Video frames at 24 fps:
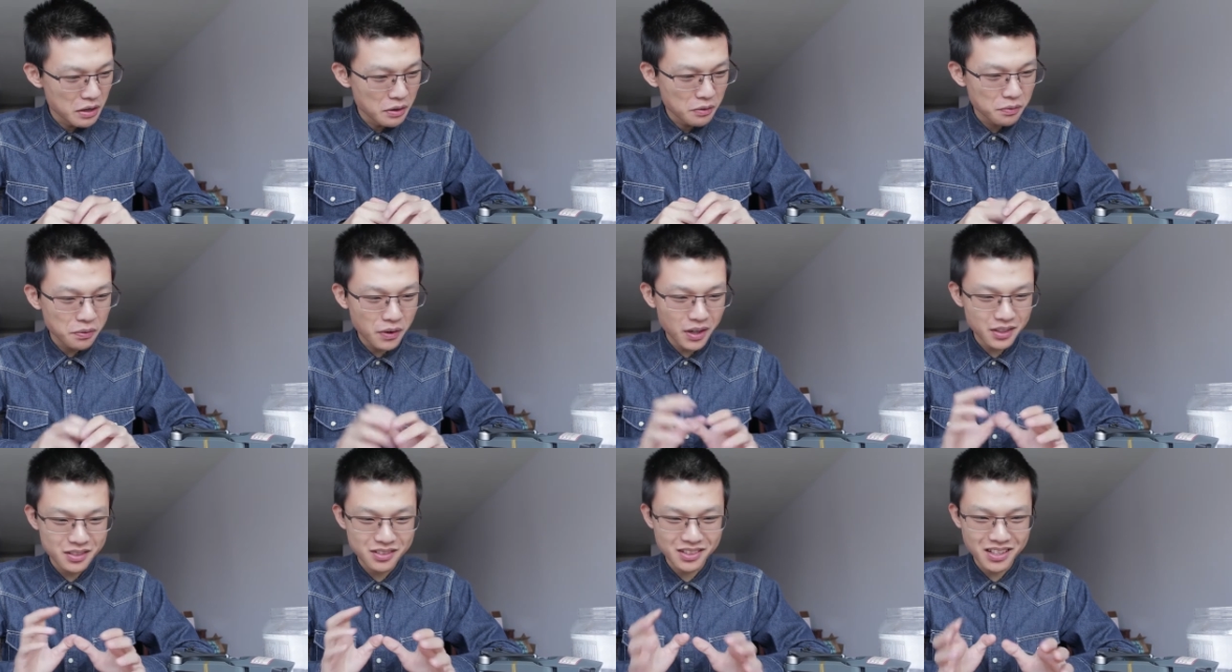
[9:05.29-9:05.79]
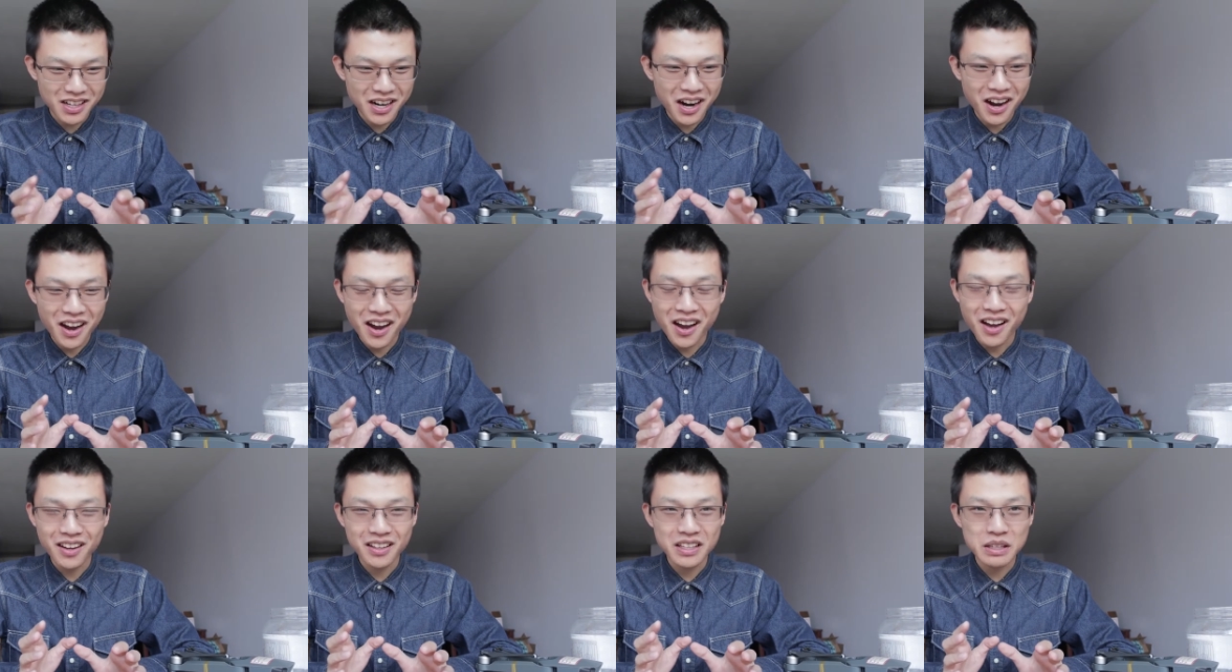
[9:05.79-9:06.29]
for a
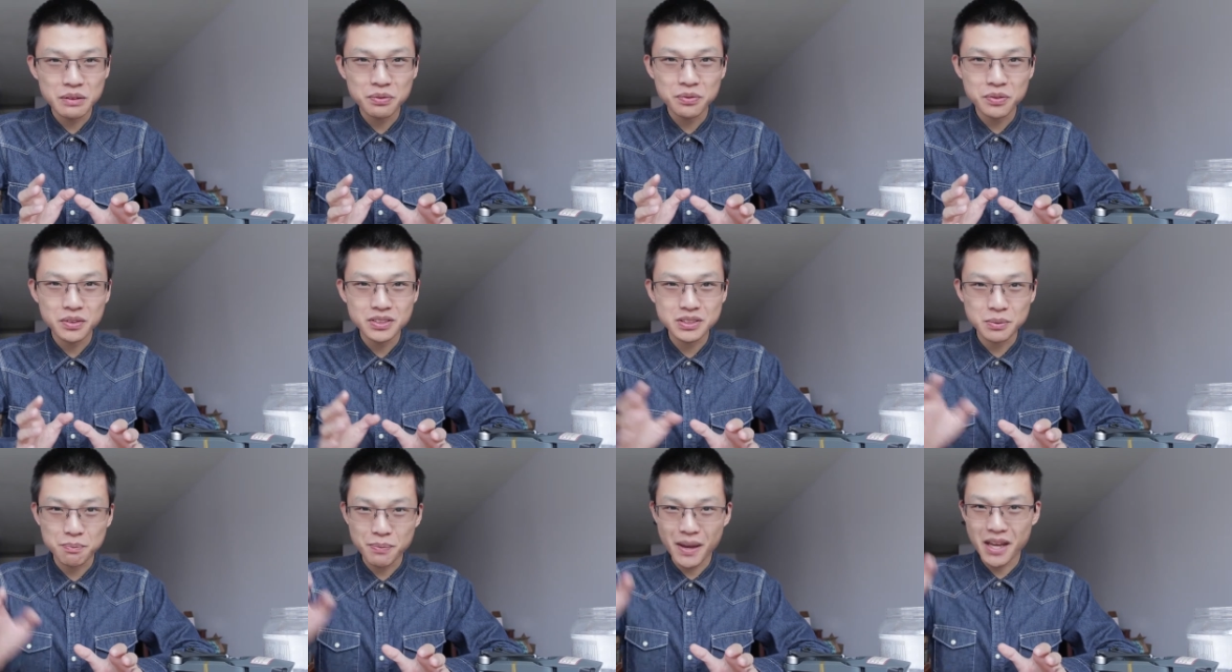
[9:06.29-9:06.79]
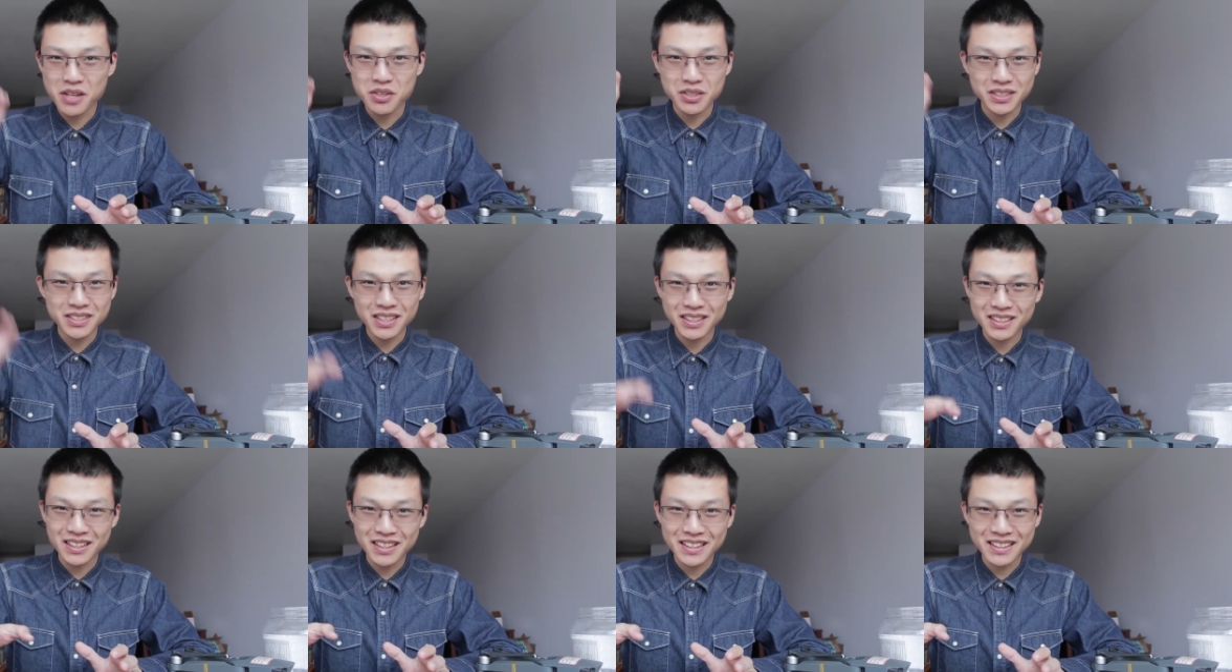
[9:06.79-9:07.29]
car, if the battery
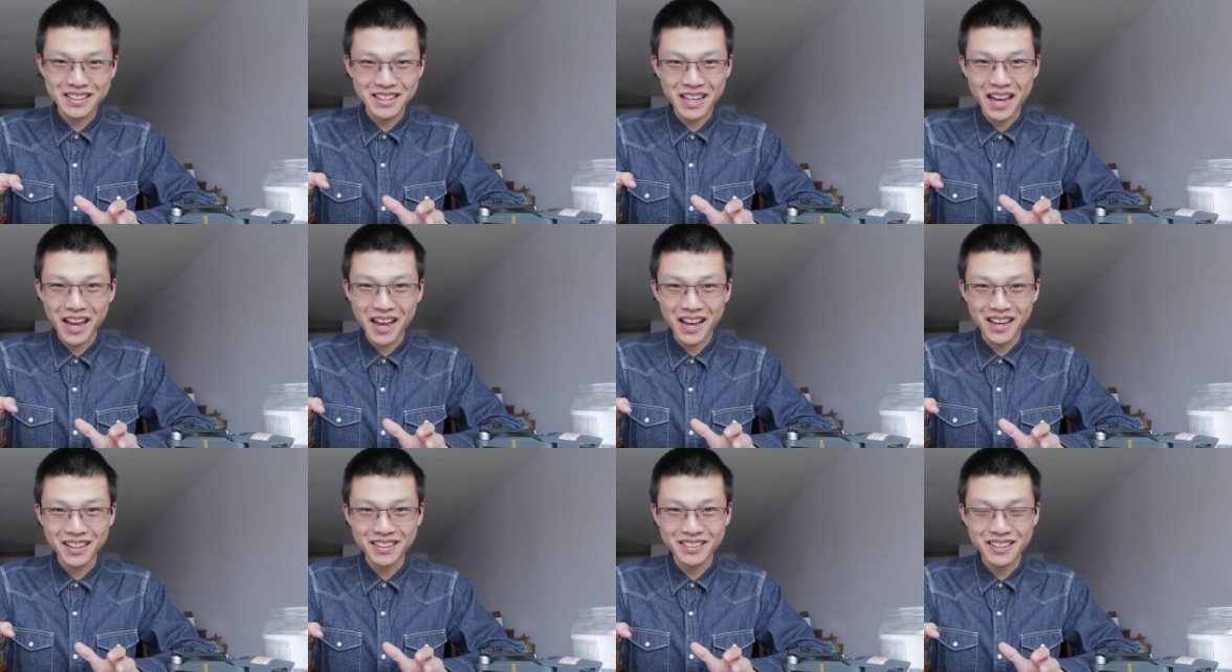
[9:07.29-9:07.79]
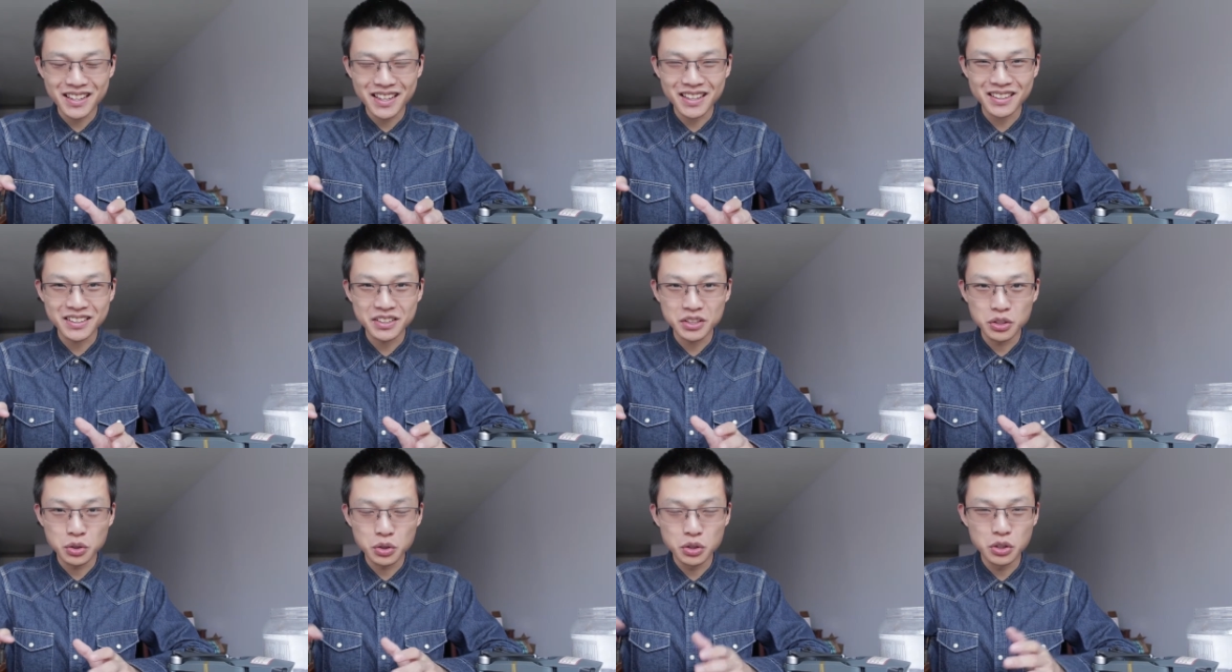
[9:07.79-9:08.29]
suddenly died
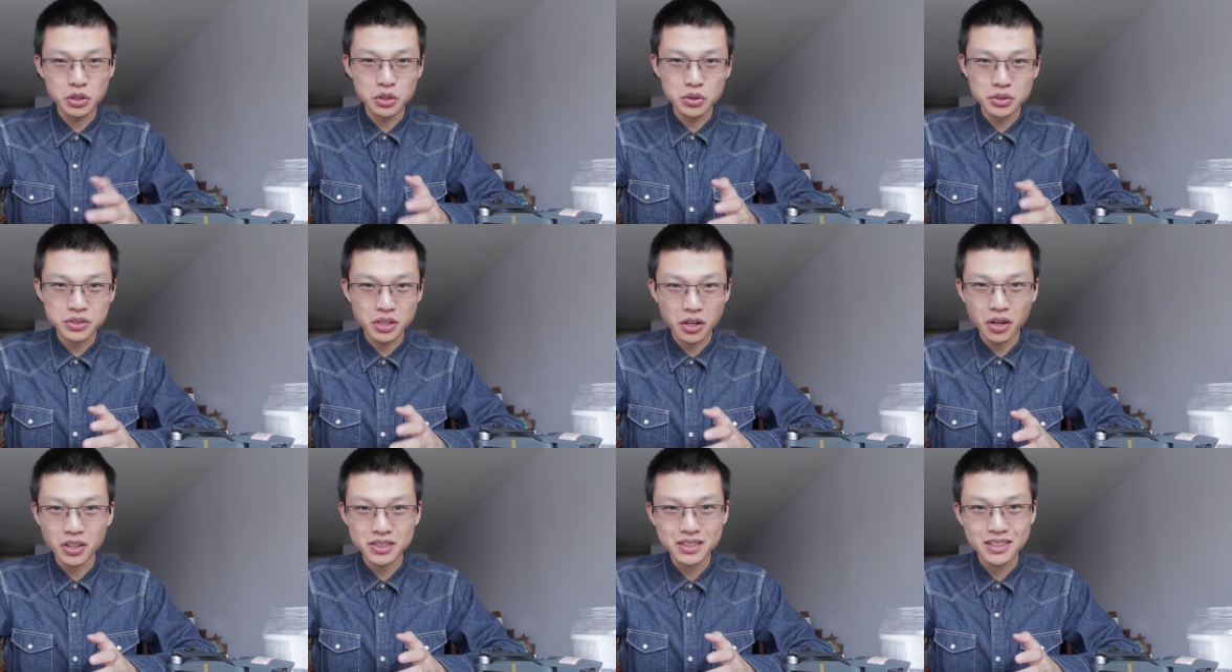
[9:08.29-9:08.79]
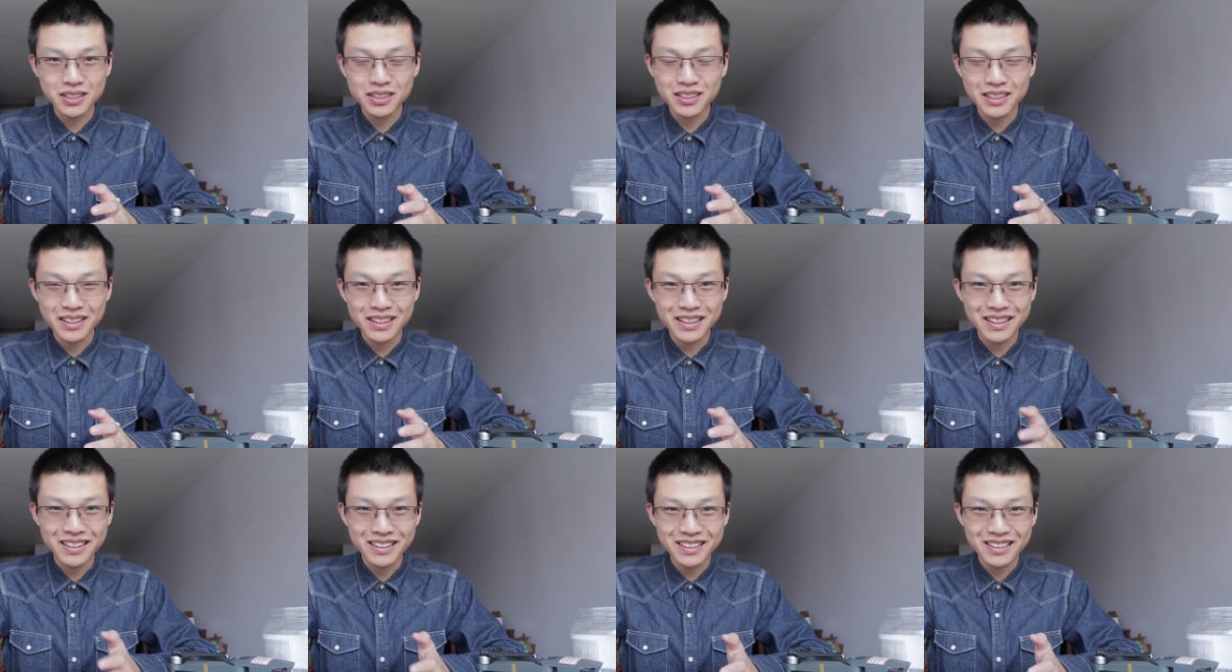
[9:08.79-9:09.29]
and you lose all the
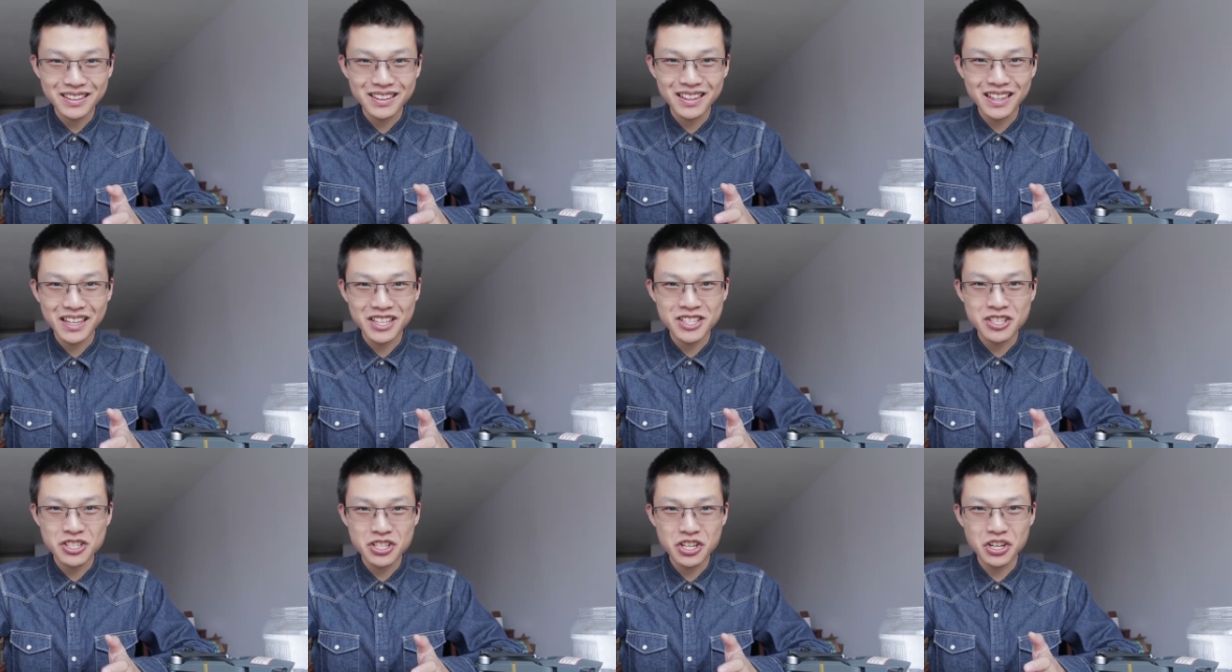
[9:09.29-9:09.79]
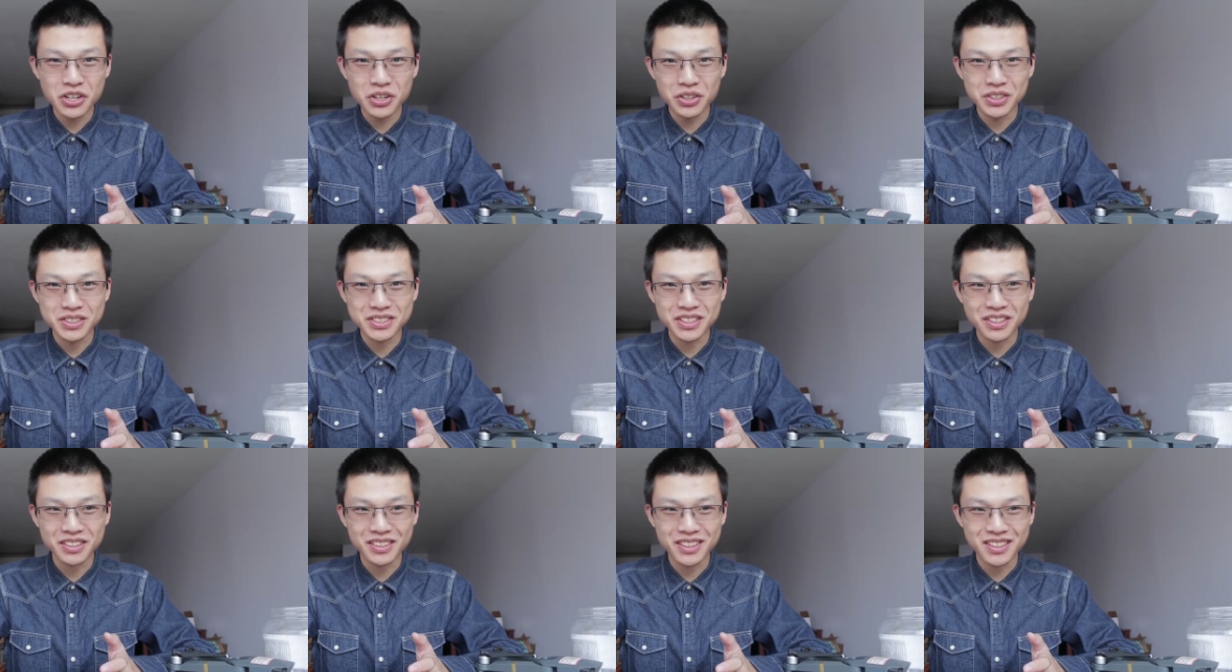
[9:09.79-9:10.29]

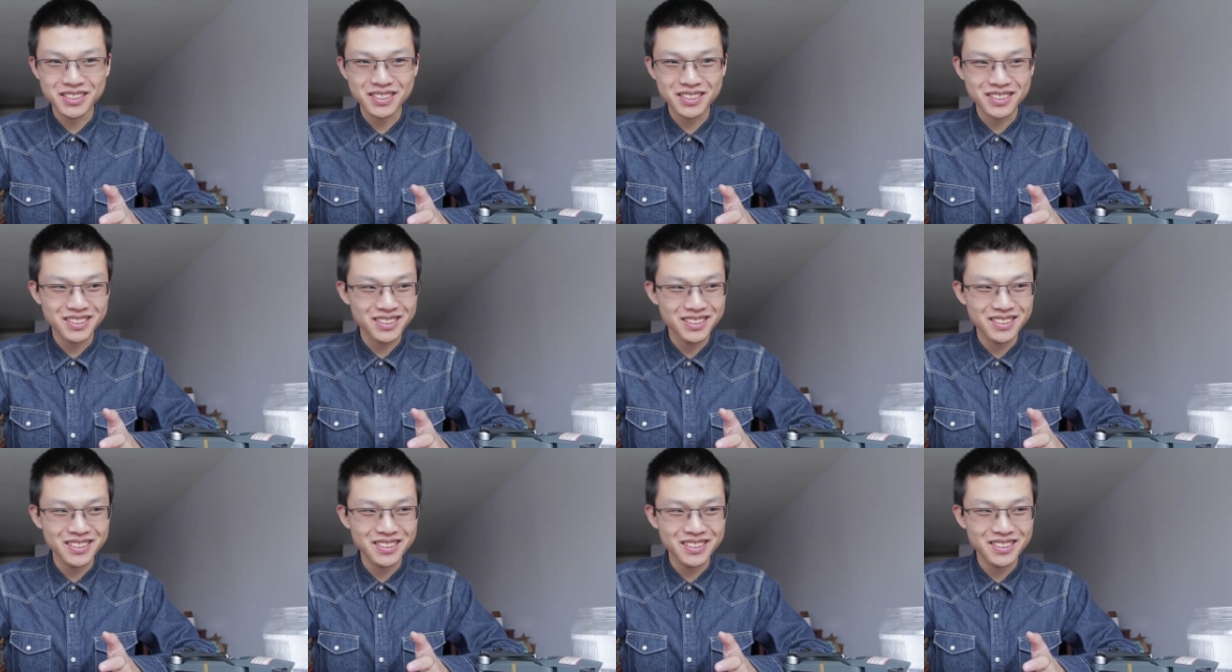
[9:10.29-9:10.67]
controls on it,